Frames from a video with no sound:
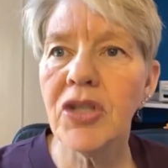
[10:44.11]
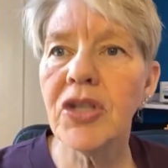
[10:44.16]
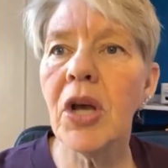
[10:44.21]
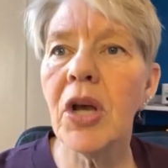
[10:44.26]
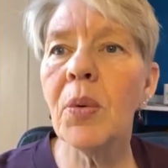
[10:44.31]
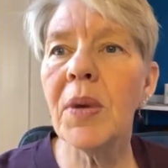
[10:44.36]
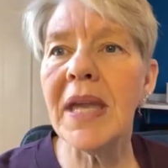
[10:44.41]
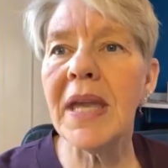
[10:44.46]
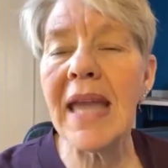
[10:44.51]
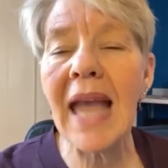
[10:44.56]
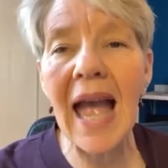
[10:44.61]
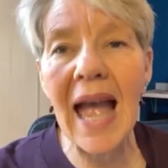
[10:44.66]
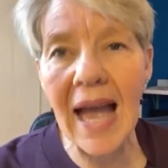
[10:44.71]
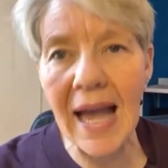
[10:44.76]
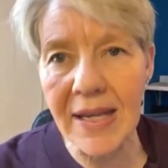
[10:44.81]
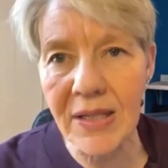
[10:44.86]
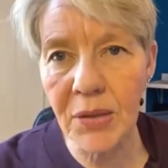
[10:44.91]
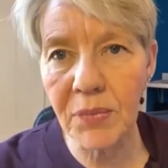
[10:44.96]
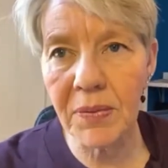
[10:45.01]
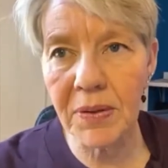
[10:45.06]
So he
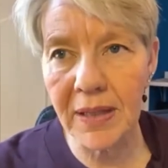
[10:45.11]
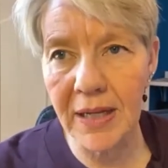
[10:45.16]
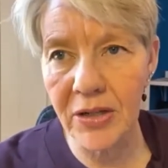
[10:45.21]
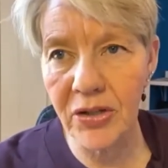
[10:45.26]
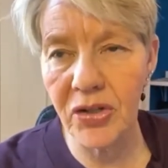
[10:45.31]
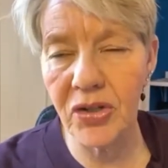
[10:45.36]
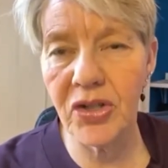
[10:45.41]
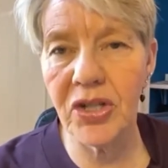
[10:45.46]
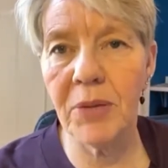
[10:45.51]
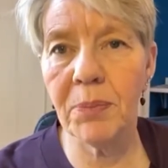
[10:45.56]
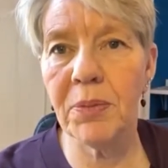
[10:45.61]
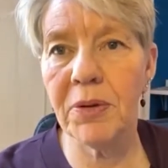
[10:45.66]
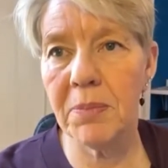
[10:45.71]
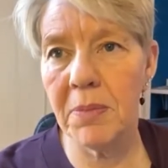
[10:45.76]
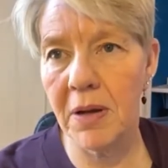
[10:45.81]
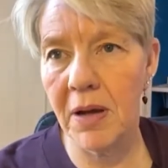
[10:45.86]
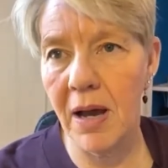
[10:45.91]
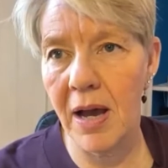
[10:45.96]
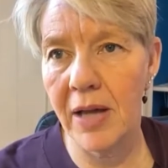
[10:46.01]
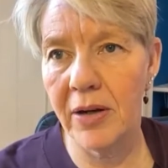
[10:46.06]
has a relationship
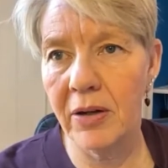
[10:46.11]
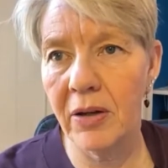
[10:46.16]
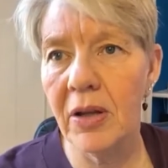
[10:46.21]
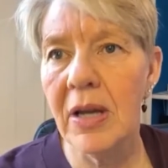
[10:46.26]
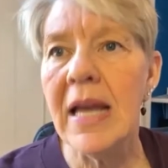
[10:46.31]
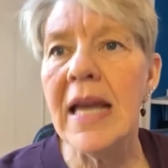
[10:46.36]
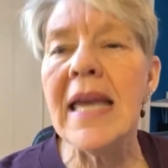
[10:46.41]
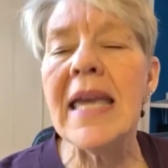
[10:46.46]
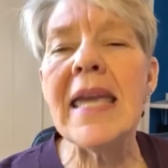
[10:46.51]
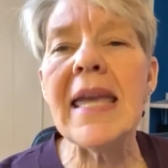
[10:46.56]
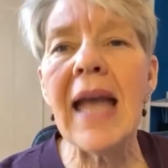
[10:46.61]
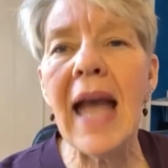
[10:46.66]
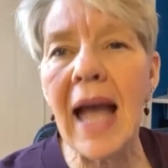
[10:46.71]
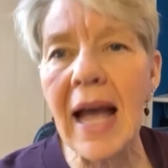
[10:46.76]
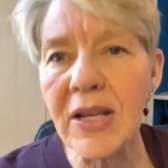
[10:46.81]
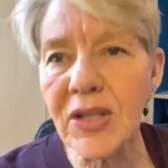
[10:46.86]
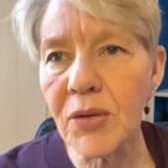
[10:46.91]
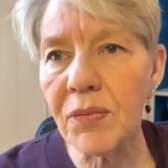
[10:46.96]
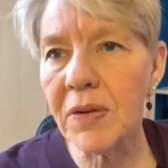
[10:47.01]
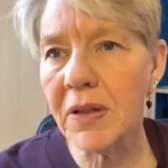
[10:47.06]
with McConnell. He
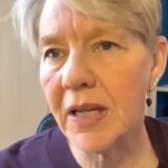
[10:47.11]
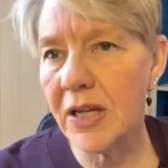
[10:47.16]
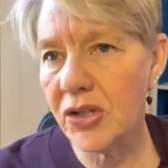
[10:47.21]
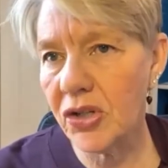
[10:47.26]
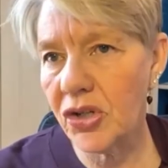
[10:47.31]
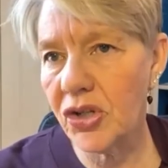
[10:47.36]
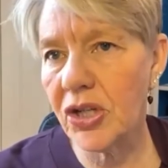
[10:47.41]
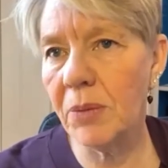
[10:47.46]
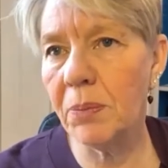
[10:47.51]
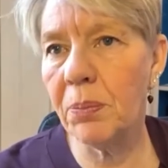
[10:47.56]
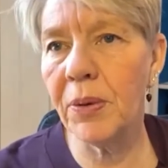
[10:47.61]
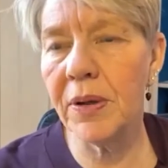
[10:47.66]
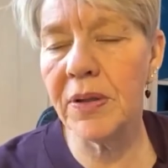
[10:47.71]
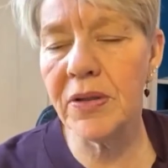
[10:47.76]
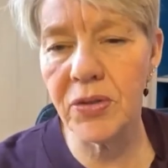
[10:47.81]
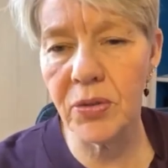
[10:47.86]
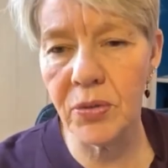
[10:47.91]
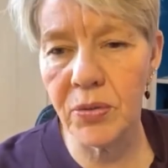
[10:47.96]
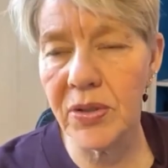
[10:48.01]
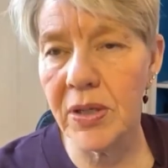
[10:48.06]
has a relationship
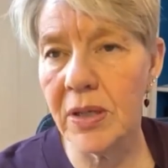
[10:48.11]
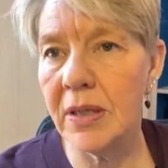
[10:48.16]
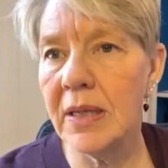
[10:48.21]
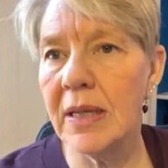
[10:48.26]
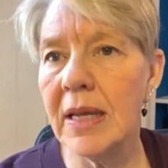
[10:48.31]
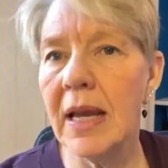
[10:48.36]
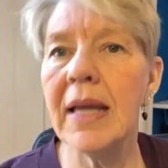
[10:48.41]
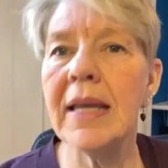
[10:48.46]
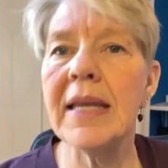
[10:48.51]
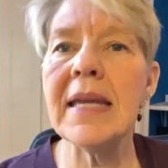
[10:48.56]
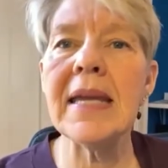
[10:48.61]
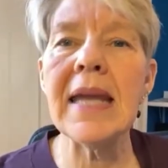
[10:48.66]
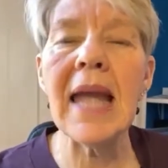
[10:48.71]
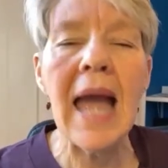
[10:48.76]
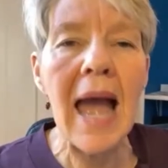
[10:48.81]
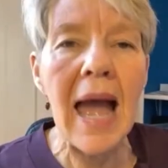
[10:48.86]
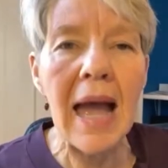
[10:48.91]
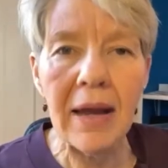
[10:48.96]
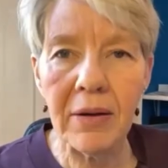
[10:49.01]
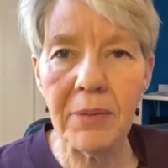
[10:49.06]
with Susan,
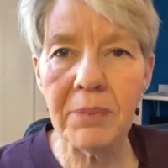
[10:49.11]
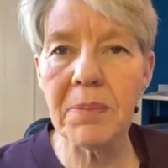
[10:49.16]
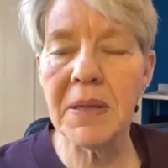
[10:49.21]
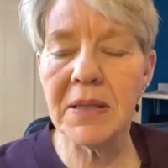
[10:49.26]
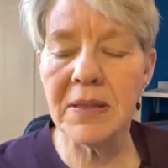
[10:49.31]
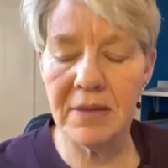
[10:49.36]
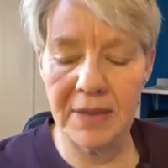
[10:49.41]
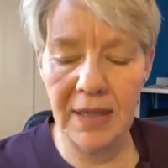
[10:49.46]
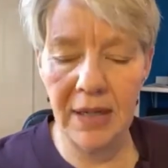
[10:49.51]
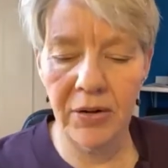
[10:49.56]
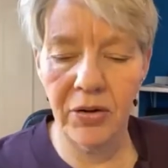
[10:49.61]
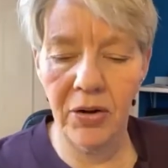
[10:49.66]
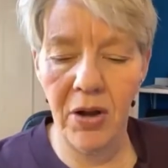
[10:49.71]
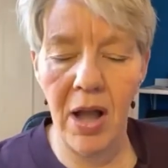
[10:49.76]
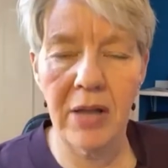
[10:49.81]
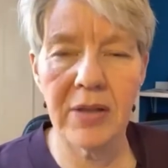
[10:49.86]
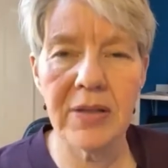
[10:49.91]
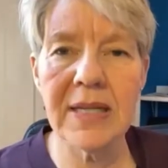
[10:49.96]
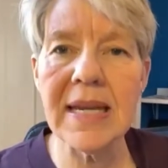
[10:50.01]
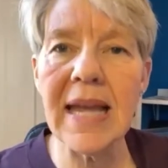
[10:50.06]
and Senator
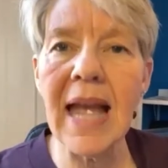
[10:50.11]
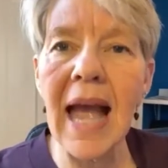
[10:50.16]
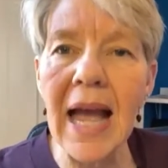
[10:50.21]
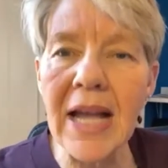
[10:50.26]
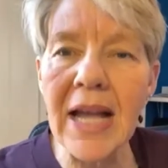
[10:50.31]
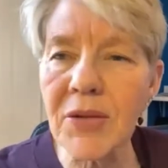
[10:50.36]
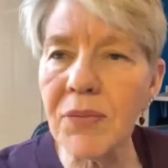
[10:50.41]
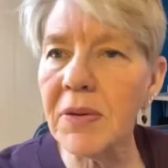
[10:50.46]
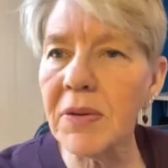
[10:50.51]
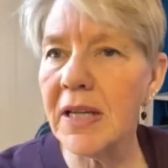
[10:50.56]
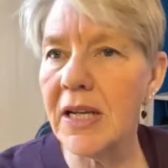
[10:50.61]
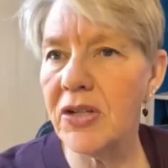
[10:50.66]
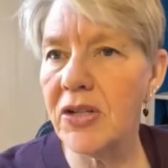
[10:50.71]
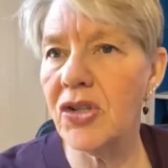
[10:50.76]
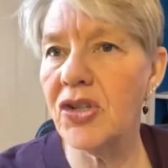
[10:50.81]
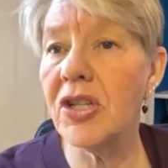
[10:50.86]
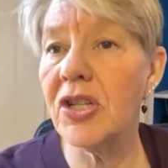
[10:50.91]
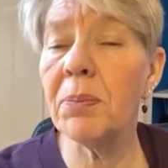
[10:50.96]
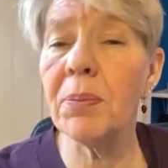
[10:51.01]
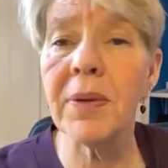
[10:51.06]
Collins. He has a
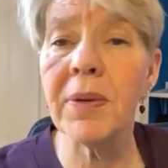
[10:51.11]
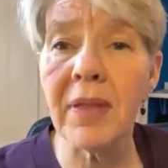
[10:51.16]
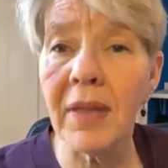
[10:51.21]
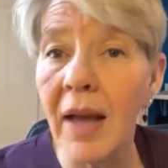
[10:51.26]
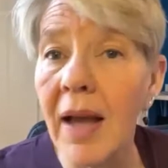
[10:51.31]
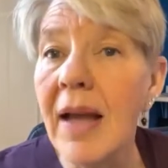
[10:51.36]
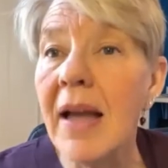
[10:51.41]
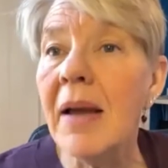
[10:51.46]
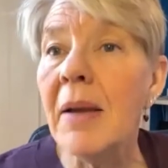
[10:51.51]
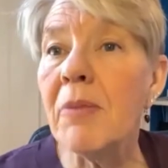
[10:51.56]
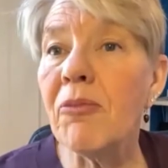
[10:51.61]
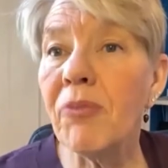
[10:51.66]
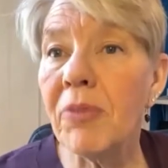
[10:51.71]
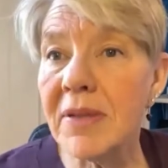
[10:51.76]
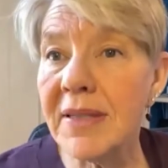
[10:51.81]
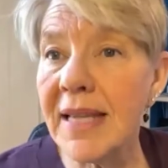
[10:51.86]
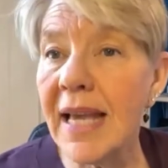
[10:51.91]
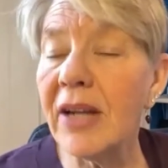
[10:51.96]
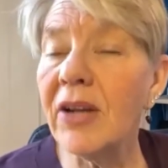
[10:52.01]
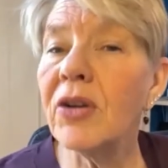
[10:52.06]
relationship with
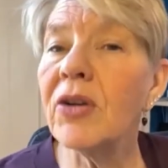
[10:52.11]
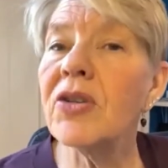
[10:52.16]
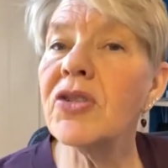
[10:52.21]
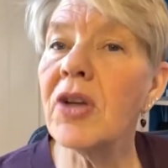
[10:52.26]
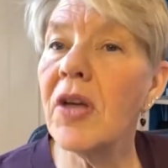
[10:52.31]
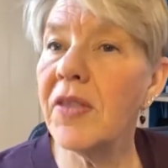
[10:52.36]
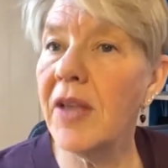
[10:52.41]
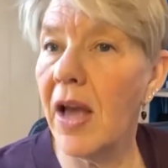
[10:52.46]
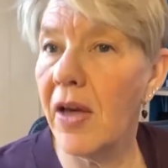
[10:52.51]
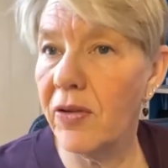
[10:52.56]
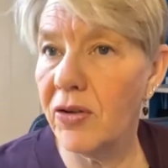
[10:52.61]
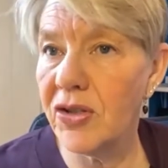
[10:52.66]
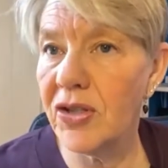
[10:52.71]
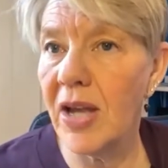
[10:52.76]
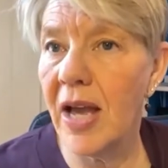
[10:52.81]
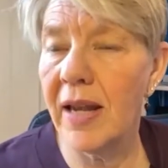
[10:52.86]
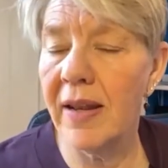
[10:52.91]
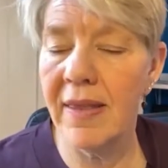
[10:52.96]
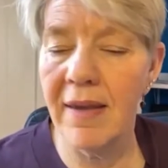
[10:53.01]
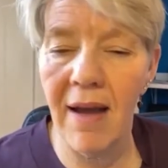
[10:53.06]
senators on the other
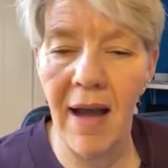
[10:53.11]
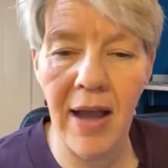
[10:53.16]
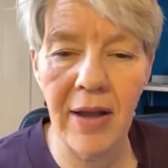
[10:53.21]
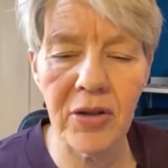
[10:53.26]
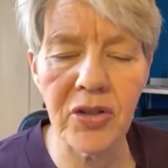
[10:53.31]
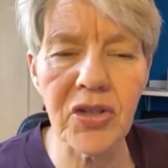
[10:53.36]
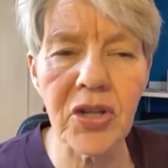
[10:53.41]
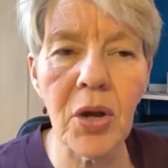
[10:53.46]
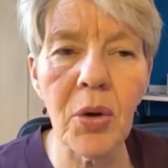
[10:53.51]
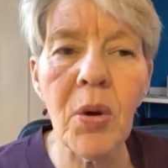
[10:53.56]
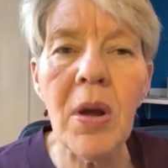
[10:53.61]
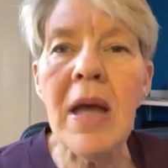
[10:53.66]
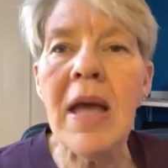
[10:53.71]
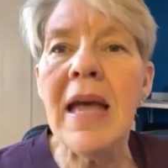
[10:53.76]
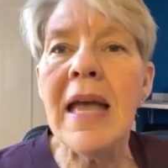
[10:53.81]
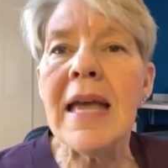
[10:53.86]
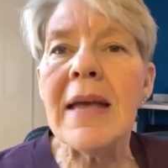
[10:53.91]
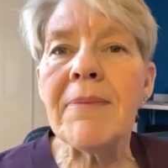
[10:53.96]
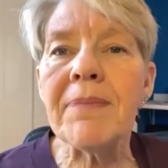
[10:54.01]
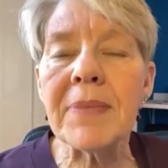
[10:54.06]
side of the aisle. So
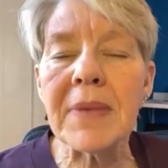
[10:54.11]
